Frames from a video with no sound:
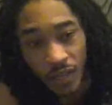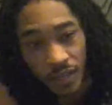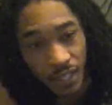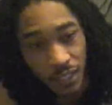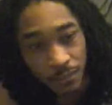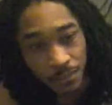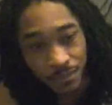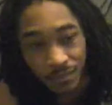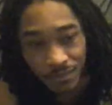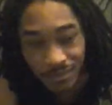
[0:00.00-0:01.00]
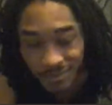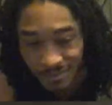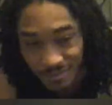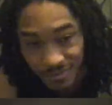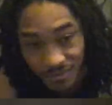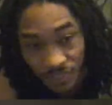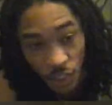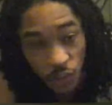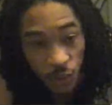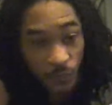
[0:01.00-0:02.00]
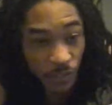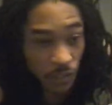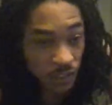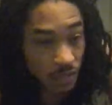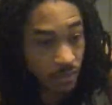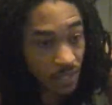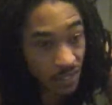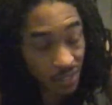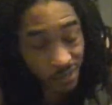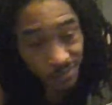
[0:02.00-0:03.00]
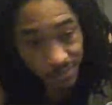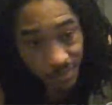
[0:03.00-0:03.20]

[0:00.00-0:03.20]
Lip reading: Those little features to me